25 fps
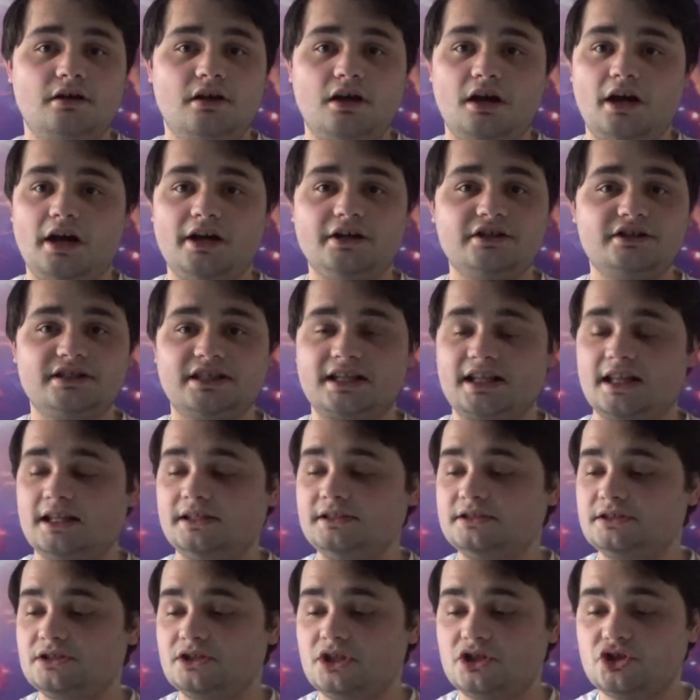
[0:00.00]
I used to
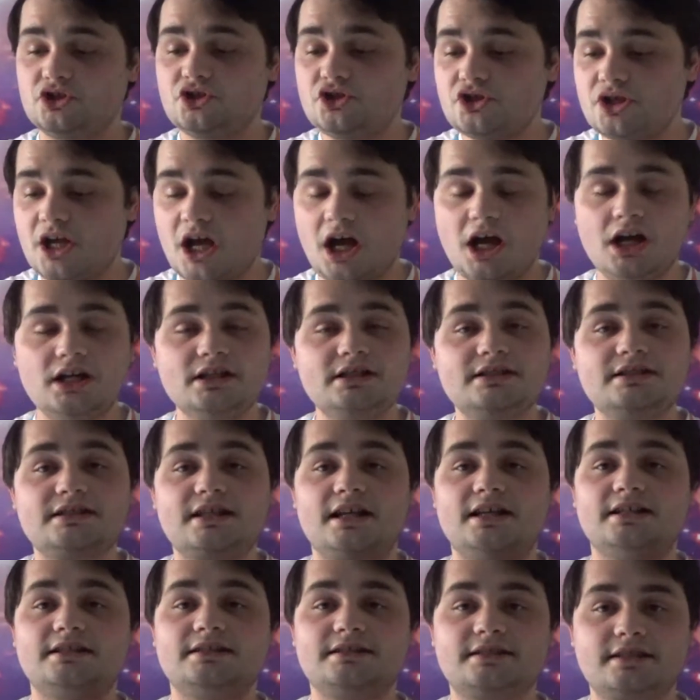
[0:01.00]
collect tons
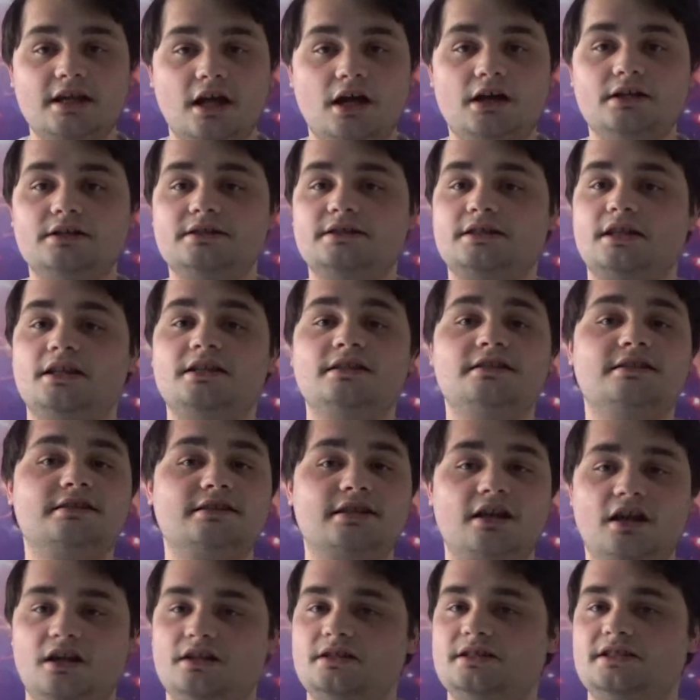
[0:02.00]
and tons and
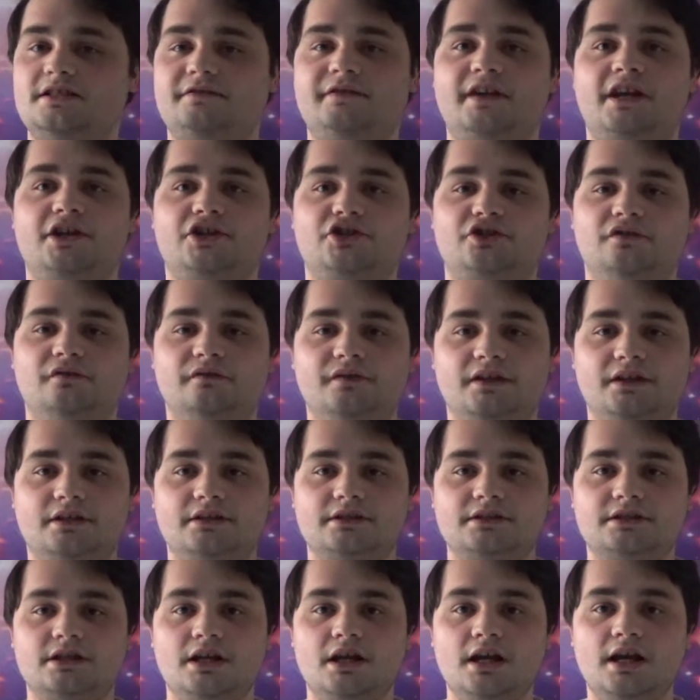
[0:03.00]
tons of action
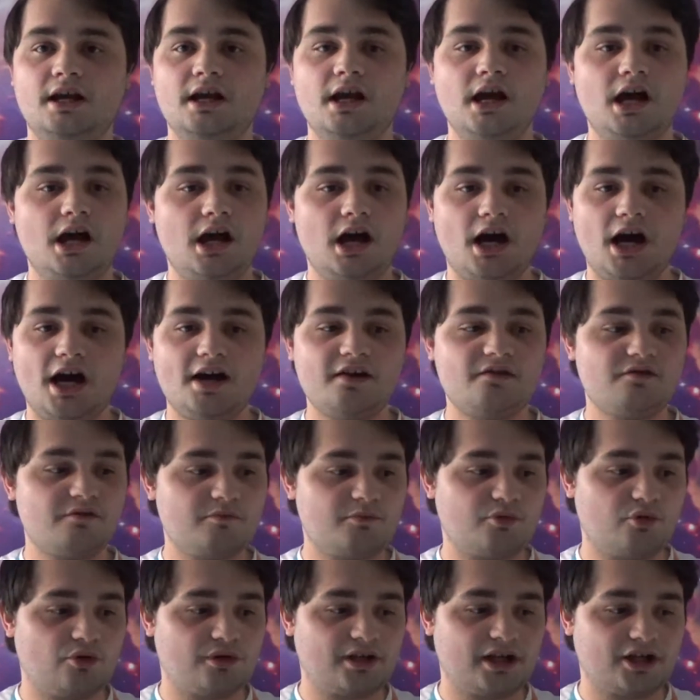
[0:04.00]
figures. I haven't
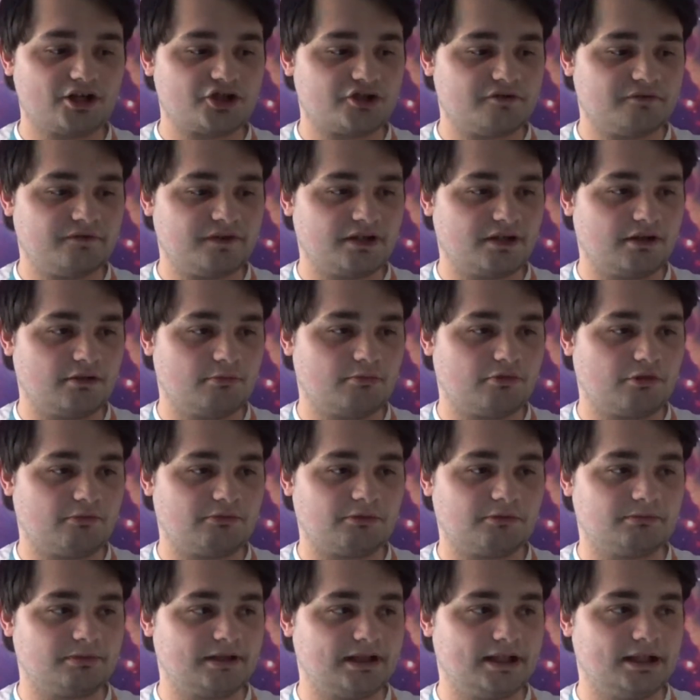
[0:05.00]
bought an action figure
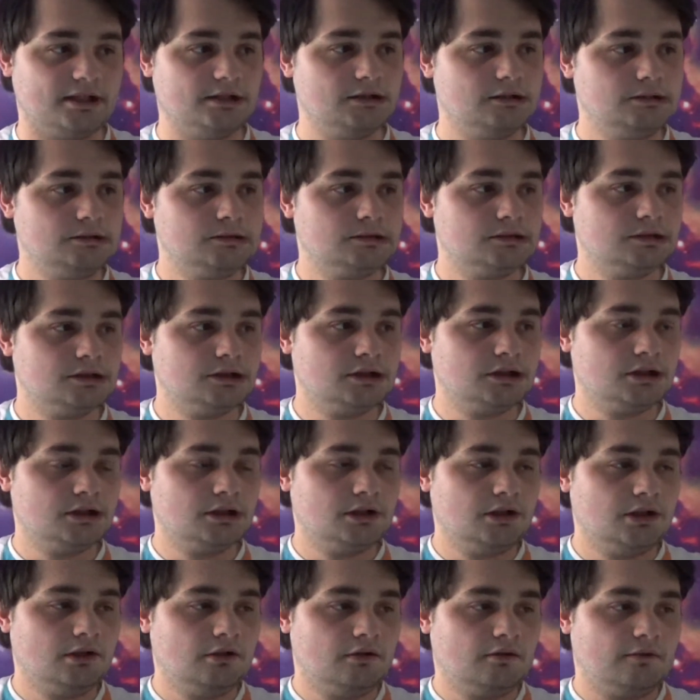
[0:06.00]
probably
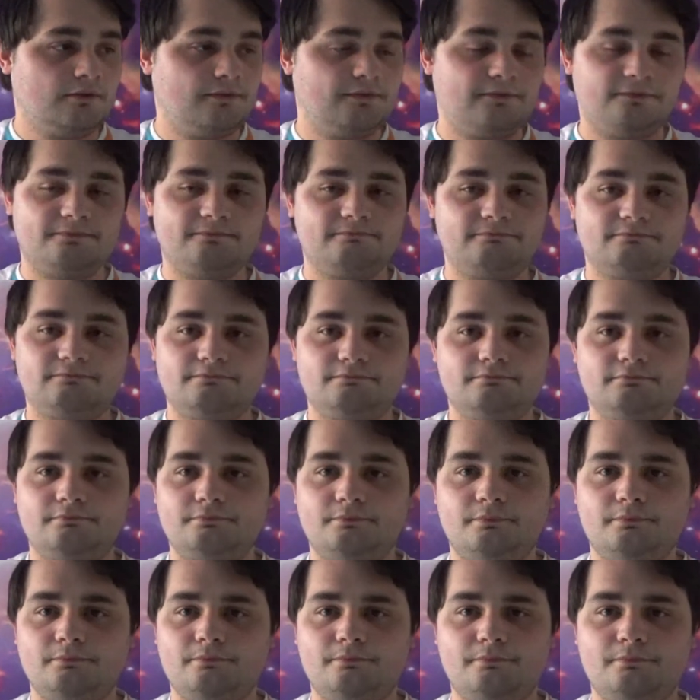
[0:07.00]

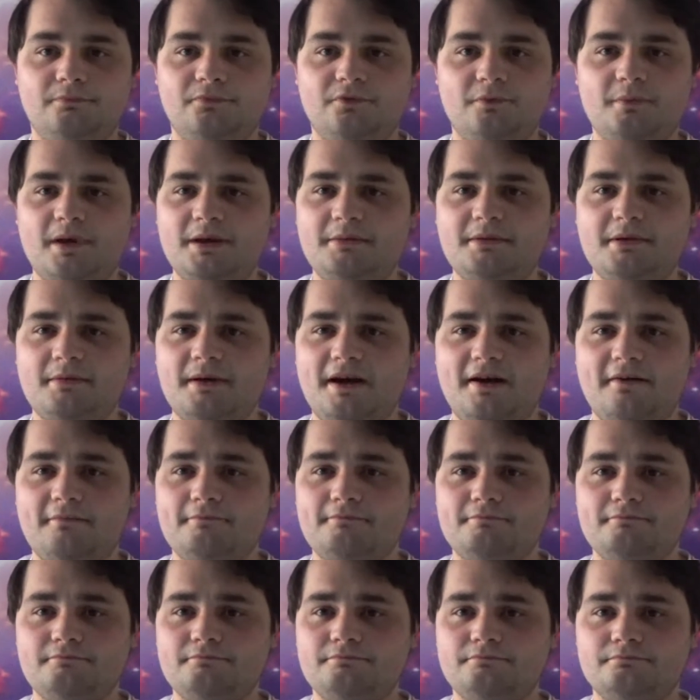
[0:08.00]
for maybe about
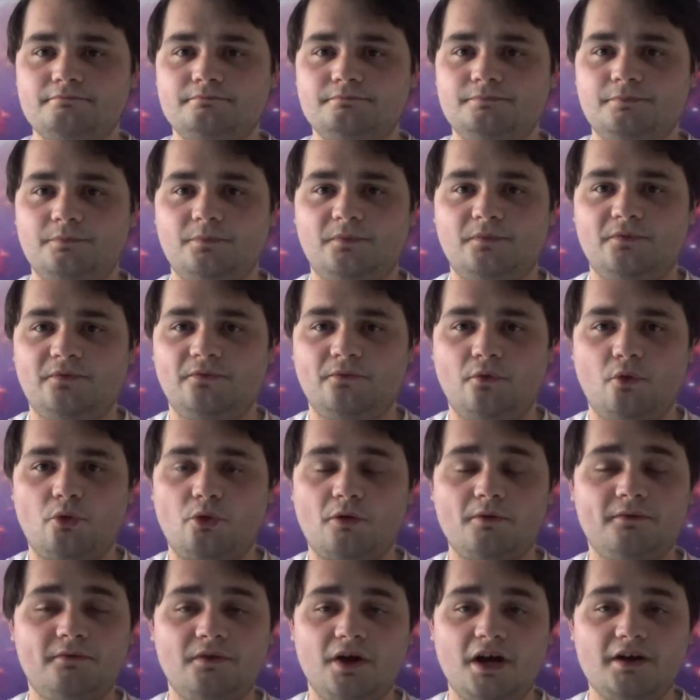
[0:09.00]
4
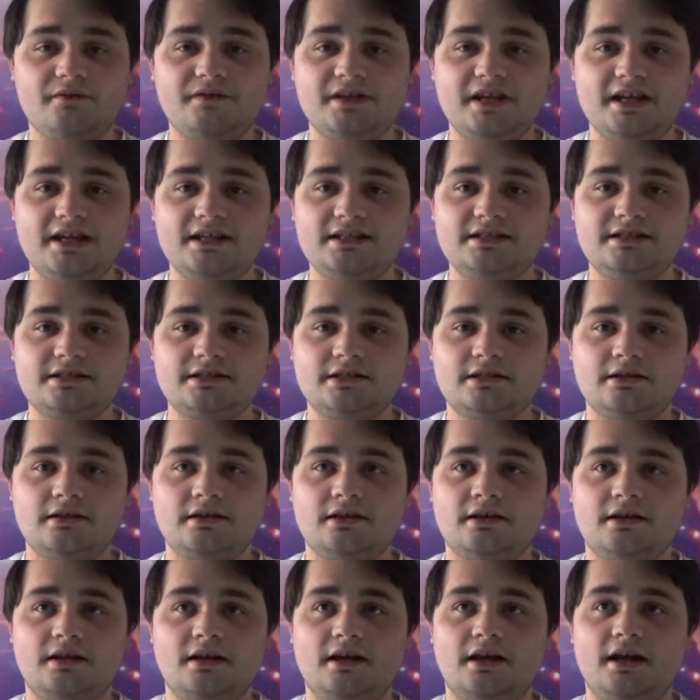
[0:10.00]
or 5 years.
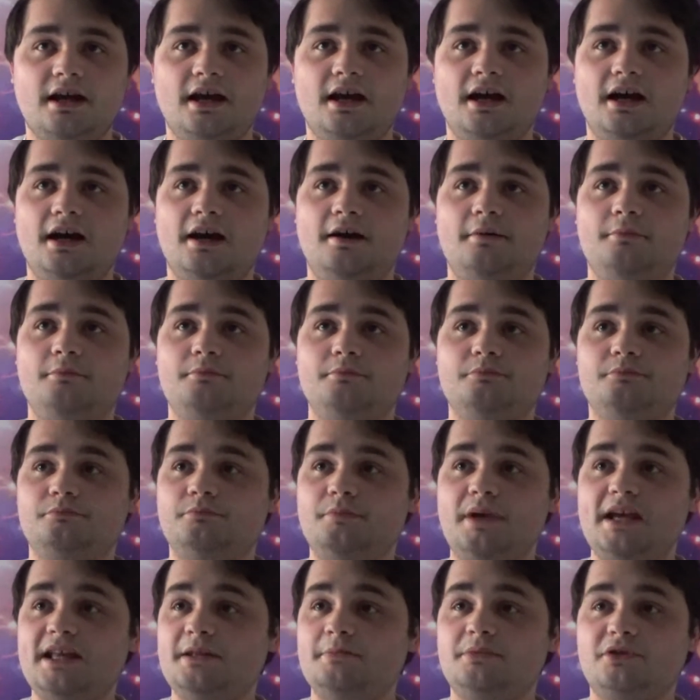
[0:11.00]

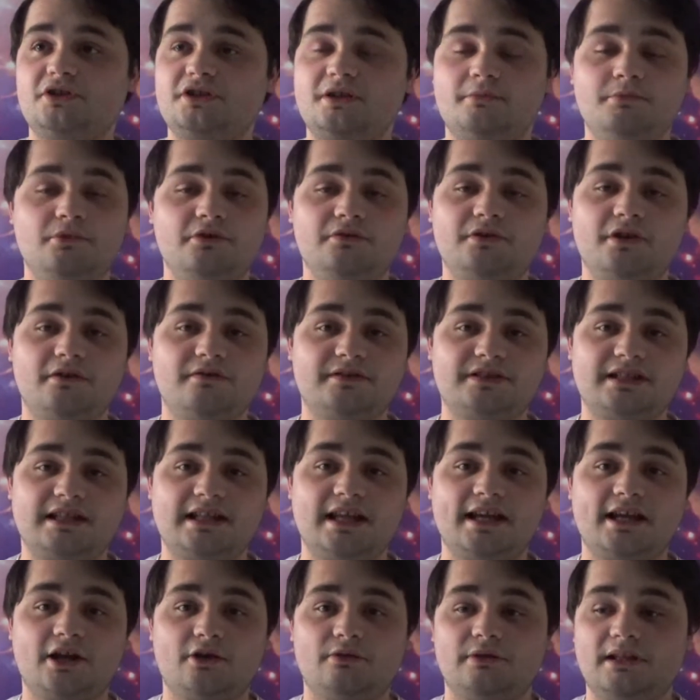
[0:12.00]
Mainly because I moved over to Lego.